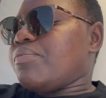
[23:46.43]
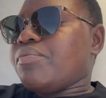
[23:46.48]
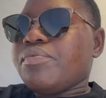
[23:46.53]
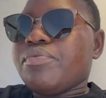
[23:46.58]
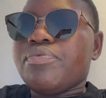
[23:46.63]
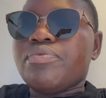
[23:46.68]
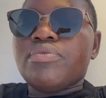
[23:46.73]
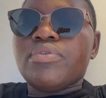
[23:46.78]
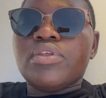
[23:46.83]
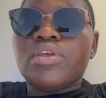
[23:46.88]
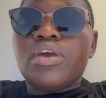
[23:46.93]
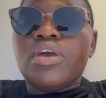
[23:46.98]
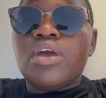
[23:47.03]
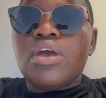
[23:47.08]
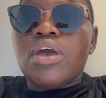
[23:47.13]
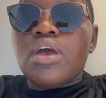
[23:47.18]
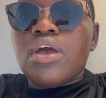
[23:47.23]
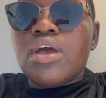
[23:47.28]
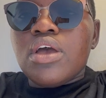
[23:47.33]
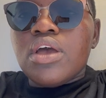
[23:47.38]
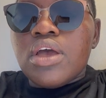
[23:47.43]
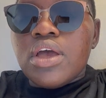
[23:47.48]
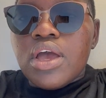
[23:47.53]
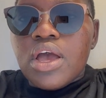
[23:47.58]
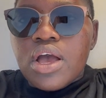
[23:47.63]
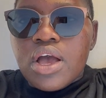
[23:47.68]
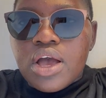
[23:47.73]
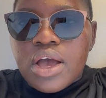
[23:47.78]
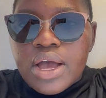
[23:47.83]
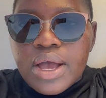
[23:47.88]

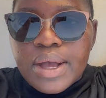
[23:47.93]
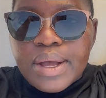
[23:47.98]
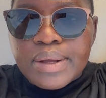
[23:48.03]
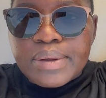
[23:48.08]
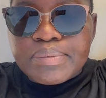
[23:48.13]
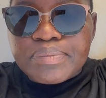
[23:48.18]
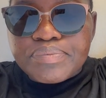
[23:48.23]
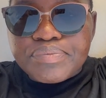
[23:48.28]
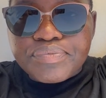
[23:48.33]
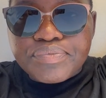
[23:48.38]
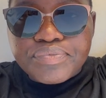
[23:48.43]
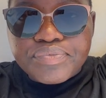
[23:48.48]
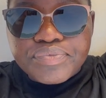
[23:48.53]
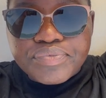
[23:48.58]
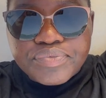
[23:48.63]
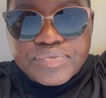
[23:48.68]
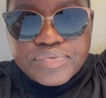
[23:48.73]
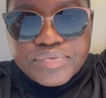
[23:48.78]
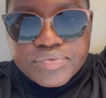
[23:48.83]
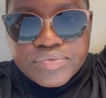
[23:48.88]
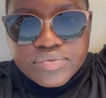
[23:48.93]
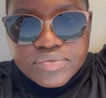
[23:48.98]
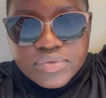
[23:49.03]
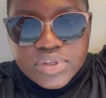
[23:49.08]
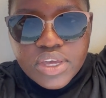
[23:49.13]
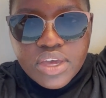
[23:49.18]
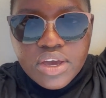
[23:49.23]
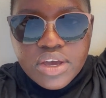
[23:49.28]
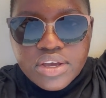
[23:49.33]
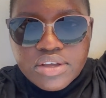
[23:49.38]
quick.
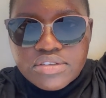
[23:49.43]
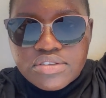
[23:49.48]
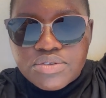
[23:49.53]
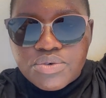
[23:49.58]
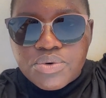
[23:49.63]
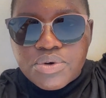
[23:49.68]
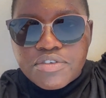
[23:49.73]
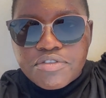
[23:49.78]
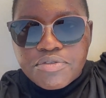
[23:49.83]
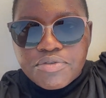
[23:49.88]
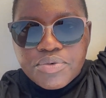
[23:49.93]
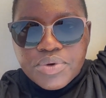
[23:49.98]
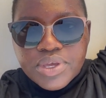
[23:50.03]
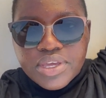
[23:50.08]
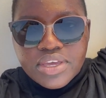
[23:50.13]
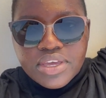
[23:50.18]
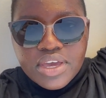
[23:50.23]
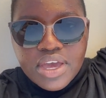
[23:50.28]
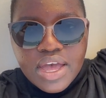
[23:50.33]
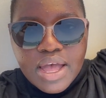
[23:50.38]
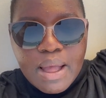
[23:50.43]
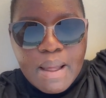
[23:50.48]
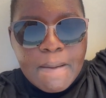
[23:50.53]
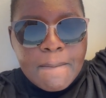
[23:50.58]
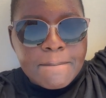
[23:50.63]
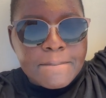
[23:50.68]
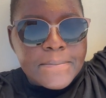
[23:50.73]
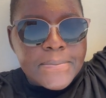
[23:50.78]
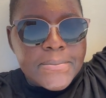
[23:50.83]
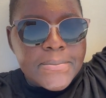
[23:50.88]
Yeah, so we're
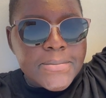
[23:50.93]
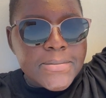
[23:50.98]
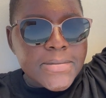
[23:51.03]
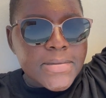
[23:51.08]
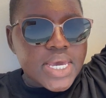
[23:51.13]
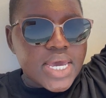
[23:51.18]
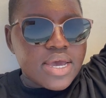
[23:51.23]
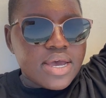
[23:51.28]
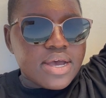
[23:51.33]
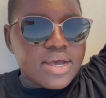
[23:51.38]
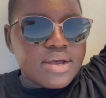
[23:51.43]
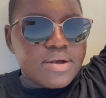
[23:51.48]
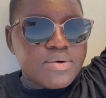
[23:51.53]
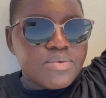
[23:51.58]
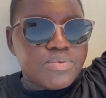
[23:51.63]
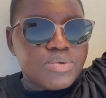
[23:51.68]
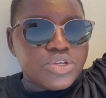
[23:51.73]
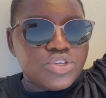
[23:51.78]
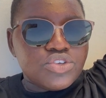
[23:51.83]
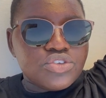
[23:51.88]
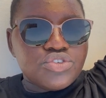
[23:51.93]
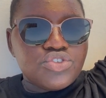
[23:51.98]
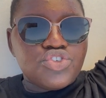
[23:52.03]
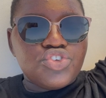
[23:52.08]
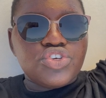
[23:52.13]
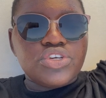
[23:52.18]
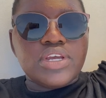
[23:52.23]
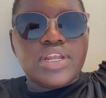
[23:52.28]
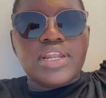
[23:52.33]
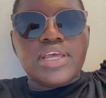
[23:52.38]
here. We're
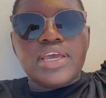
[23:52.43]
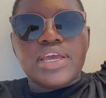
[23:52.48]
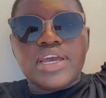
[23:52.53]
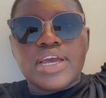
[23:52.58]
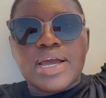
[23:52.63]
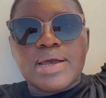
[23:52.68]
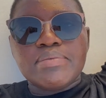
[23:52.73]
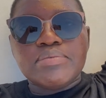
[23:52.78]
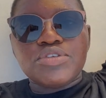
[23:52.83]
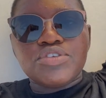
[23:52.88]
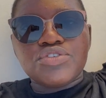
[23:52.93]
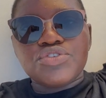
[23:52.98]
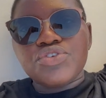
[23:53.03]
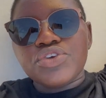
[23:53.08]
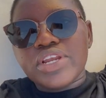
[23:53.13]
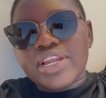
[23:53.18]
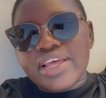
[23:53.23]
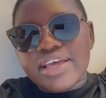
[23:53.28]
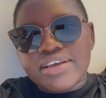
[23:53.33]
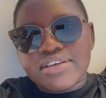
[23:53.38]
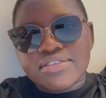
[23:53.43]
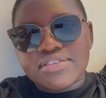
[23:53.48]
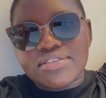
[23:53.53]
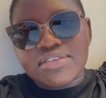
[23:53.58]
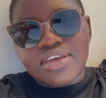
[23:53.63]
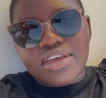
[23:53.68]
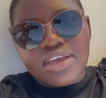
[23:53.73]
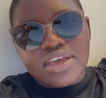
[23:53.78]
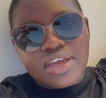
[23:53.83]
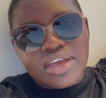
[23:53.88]
just chilling. I'm just
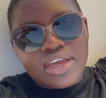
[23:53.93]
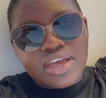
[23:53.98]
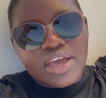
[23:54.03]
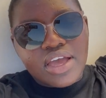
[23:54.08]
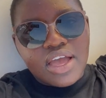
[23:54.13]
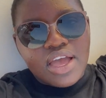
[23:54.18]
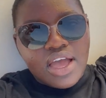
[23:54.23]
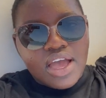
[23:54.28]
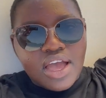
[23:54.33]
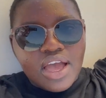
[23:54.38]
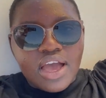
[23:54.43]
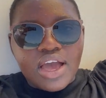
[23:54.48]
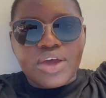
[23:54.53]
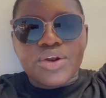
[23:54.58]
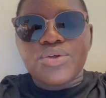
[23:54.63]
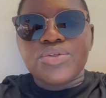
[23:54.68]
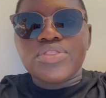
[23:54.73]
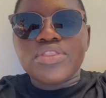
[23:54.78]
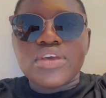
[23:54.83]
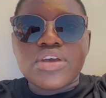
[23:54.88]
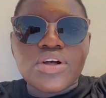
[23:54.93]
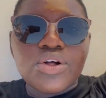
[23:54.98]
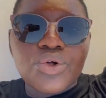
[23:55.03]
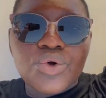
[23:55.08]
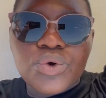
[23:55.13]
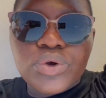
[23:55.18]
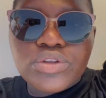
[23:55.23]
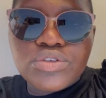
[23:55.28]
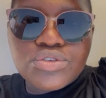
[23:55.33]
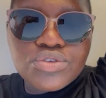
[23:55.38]
relaxing. I don't think I'll
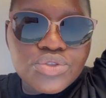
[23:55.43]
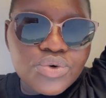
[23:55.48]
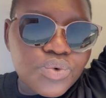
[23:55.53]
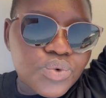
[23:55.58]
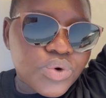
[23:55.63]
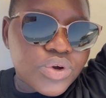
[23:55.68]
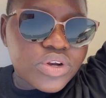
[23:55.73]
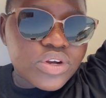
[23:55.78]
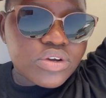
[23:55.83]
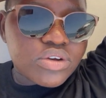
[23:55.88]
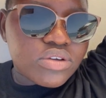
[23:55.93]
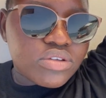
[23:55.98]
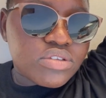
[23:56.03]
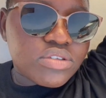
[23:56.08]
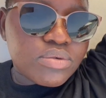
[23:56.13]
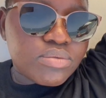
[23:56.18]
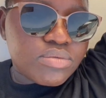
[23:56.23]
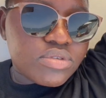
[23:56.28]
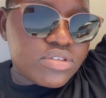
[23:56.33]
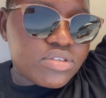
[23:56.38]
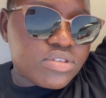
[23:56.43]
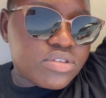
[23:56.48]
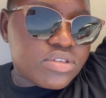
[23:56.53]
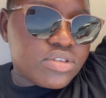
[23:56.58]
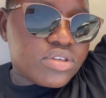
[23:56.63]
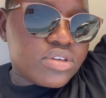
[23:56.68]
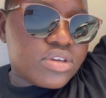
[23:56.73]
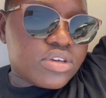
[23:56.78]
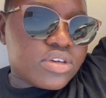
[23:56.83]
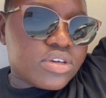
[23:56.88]
go into the water because I'm
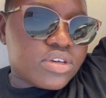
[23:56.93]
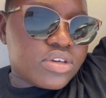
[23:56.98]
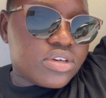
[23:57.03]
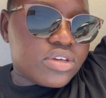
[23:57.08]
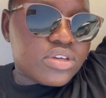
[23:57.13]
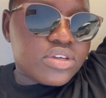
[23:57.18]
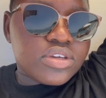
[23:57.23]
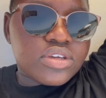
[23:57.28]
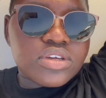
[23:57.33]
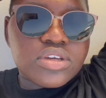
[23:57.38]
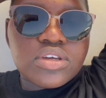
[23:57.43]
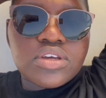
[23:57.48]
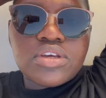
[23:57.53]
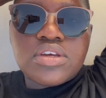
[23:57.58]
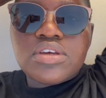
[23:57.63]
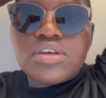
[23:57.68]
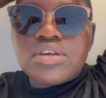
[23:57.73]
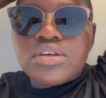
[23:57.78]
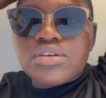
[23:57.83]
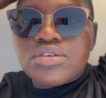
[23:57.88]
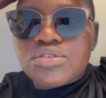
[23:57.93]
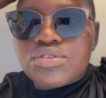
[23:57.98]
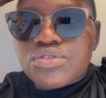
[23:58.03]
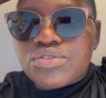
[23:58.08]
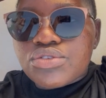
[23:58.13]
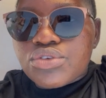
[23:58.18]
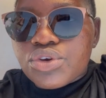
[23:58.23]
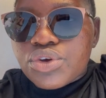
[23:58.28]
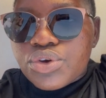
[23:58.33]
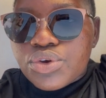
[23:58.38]
sick.
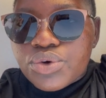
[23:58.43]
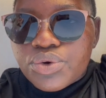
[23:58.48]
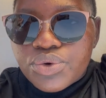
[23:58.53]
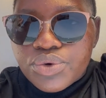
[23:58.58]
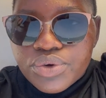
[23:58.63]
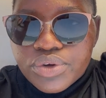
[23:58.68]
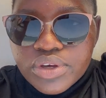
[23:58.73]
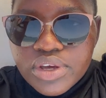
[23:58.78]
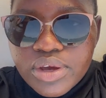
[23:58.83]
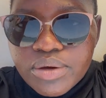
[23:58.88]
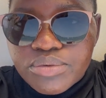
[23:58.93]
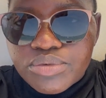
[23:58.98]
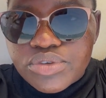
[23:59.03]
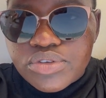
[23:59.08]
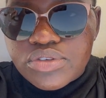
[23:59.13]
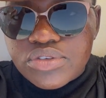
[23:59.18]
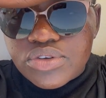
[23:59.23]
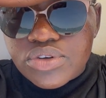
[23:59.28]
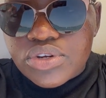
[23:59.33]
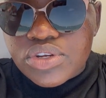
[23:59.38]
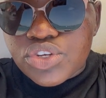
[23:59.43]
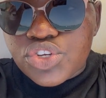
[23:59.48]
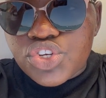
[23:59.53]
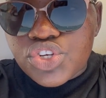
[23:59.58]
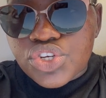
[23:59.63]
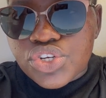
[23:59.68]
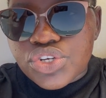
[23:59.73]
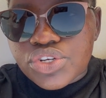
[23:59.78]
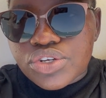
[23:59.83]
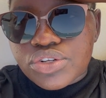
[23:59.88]
So I'm just gonna
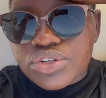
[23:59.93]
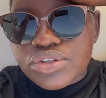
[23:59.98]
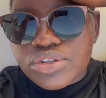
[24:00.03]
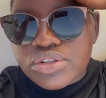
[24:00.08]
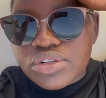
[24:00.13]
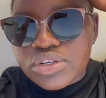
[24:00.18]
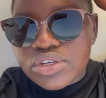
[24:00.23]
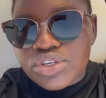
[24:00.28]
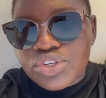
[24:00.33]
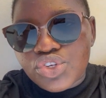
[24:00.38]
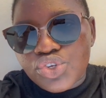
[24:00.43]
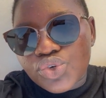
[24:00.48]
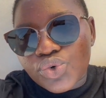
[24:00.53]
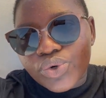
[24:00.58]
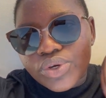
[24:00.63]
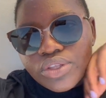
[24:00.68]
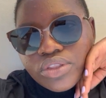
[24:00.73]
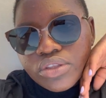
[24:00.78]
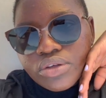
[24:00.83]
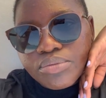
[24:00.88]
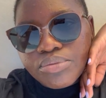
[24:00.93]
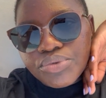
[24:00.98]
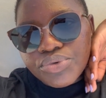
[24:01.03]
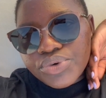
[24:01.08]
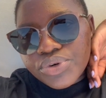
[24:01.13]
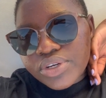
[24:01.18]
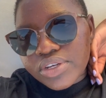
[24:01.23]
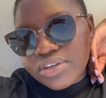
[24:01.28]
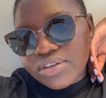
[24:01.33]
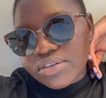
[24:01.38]
chill, enjoy the
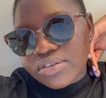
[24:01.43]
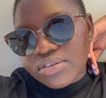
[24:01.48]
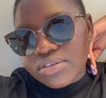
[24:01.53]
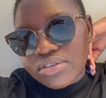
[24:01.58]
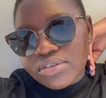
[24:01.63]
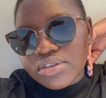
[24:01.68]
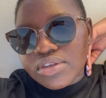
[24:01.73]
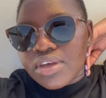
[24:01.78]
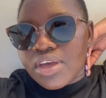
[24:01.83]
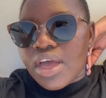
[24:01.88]
breeze,